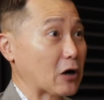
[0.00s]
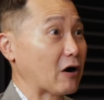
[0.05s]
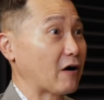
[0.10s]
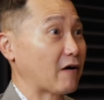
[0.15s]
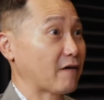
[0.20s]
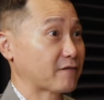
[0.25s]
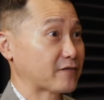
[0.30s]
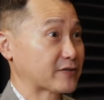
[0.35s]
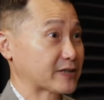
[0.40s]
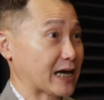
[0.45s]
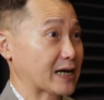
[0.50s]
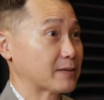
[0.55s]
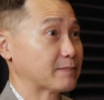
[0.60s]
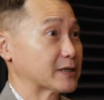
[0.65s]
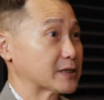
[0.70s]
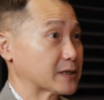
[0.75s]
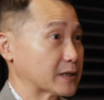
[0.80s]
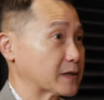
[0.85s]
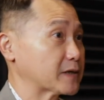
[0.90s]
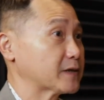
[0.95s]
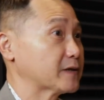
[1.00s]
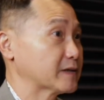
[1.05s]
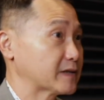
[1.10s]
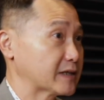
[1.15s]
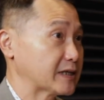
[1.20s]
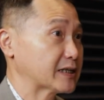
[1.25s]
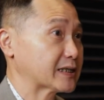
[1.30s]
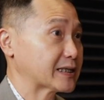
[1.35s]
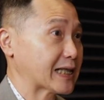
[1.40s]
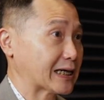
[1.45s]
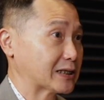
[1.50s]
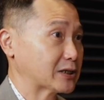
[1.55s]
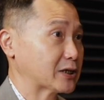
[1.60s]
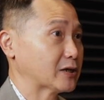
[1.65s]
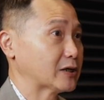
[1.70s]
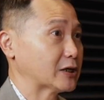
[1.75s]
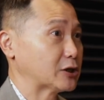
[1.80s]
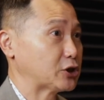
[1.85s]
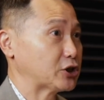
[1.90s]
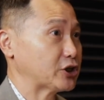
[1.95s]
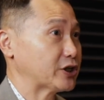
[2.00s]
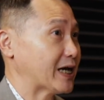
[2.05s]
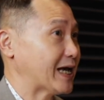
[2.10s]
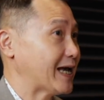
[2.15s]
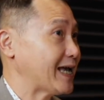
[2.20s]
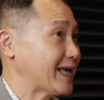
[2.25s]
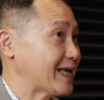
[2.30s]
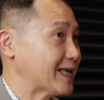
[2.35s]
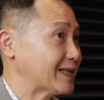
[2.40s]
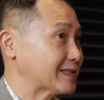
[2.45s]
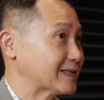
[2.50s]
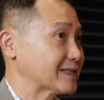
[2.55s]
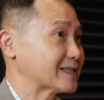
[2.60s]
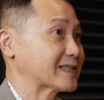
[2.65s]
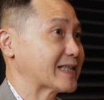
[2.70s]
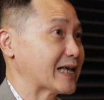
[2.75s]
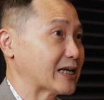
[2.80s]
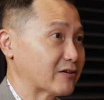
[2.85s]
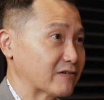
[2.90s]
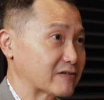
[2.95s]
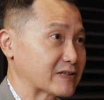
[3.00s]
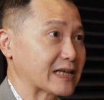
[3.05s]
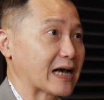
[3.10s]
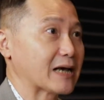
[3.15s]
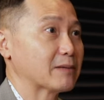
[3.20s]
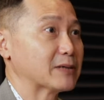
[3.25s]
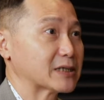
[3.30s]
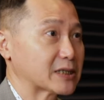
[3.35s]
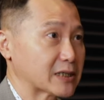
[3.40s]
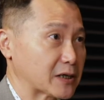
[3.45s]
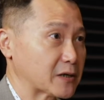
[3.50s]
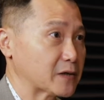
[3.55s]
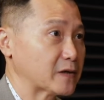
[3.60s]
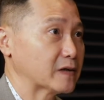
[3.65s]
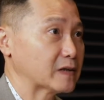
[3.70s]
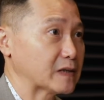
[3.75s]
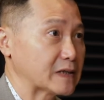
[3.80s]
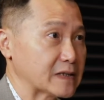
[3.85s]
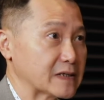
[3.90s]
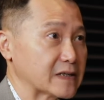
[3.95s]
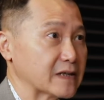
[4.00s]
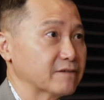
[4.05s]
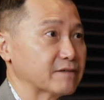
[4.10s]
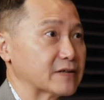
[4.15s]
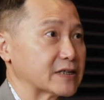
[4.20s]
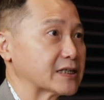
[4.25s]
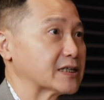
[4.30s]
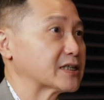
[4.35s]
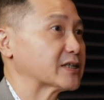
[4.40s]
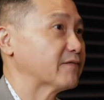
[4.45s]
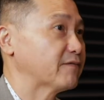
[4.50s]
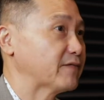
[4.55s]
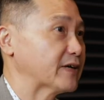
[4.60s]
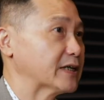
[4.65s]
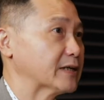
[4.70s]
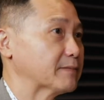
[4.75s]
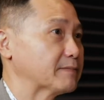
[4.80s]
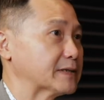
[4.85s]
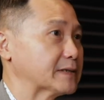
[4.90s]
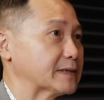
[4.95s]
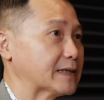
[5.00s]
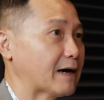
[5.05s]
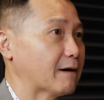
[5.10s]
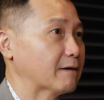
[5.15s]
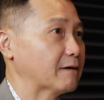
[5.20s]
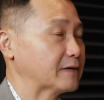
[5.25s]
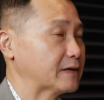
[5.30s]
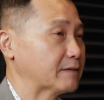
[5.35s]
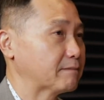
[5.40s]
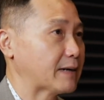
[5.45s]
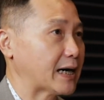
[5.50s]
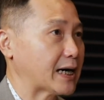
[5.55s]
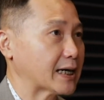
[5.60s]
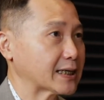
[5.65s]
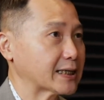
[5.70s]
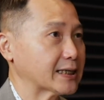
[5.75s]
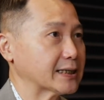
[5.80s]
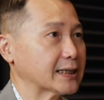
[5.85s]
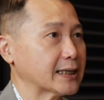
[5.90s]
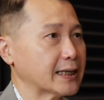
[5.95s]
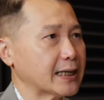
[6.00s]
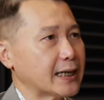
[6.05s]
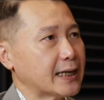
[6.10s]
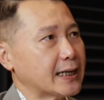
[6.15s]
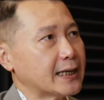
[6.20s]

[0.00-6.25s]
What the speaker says: of cybersecurity technology and the state of cybersecurity services available out on the market.